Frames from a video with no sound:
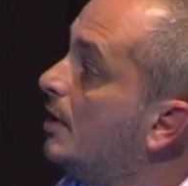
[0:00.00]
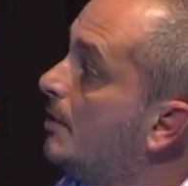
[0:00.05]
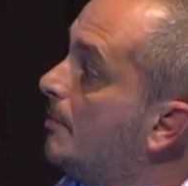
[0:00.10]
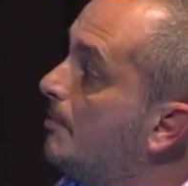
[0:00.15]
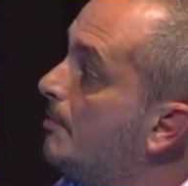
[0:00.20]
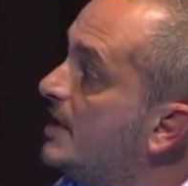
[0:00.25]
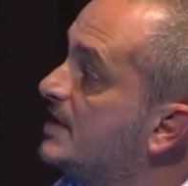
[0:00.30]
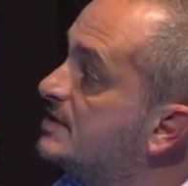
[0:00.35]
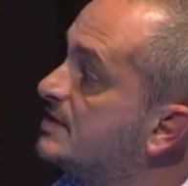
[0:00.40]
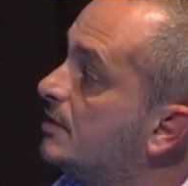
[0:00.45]

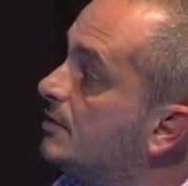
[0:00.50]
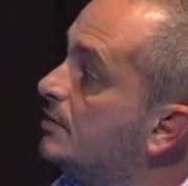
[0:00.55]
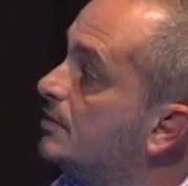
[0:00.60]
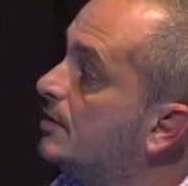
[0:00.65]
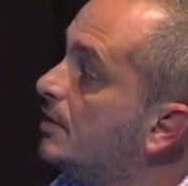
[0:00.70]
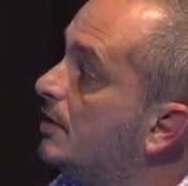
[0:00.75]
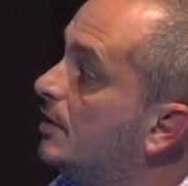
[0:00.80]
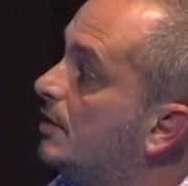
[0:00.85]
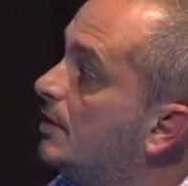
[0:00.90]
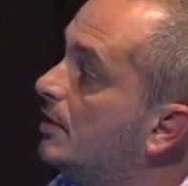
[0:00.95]
based on
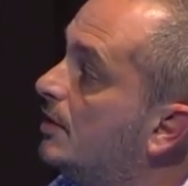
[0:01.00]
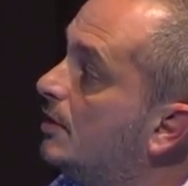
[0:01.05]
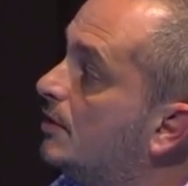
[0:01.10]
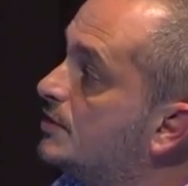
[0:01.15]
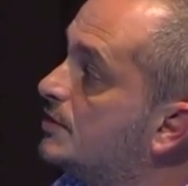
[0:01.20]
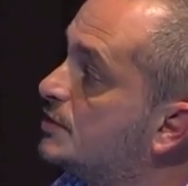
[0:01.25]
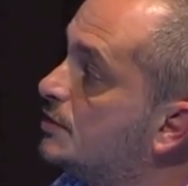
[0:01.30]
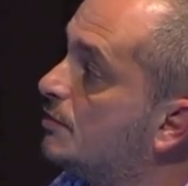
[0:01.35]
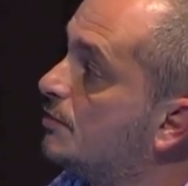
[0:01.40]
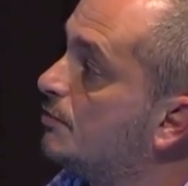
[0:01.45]

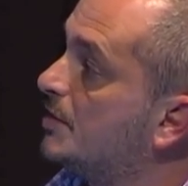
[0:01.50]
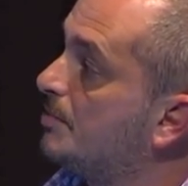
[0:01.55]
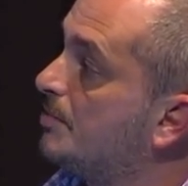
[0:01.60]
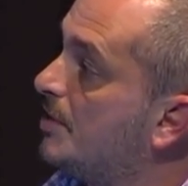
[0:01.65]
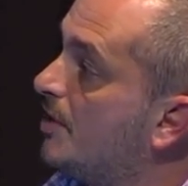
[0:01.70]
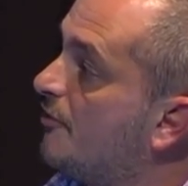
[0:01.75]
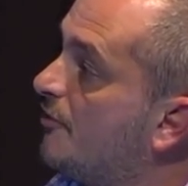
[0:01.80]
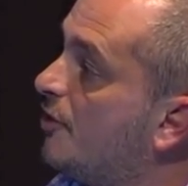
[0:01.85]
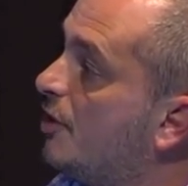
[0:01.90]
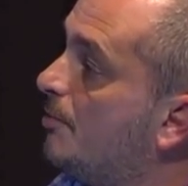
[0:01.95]
also, we
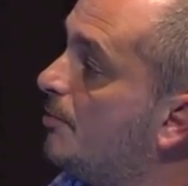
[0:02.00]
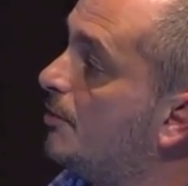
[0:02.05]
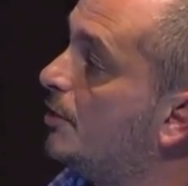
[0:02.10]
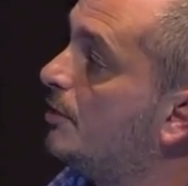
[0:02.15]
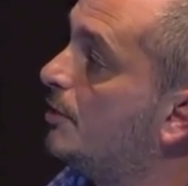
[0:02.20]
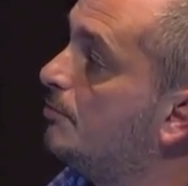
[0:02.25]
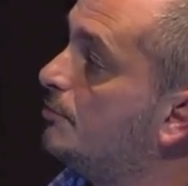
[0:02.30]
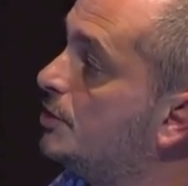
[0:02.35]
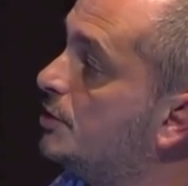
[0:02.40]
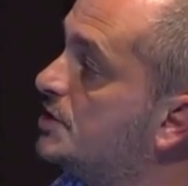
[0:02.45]
perform
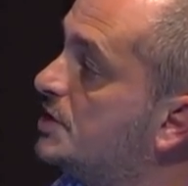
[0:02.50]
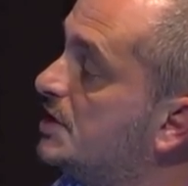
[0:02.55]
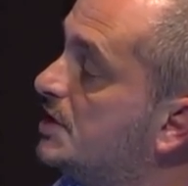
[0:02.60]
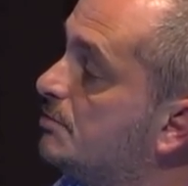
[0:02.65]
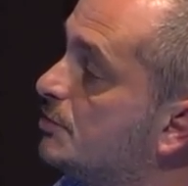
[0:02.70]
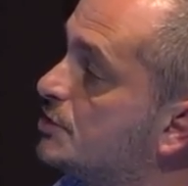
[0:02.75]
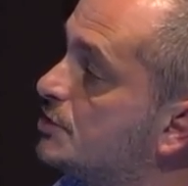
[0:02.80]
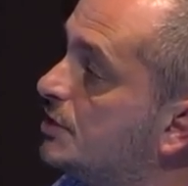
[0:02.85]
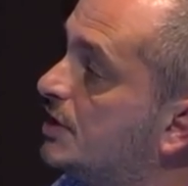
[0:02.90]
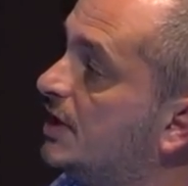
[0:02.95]

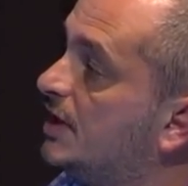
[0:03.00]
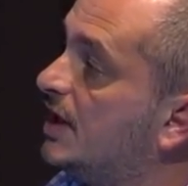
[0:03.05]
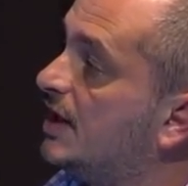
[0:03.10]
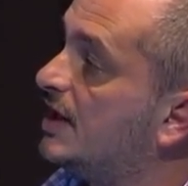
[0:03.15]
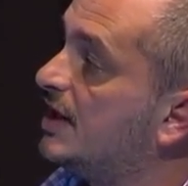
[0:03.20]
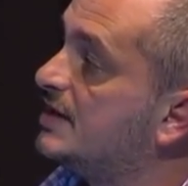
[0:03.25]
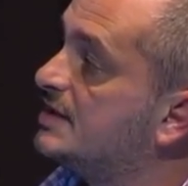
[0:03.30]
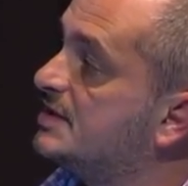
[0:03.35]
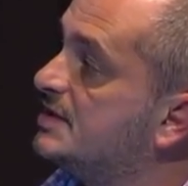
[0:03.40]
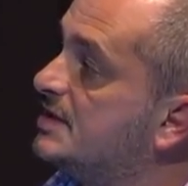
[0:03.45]
multidimensional
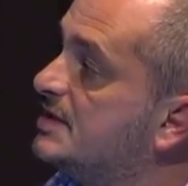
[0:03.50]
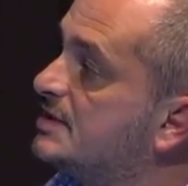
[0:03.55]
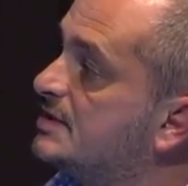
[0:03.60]
analysis,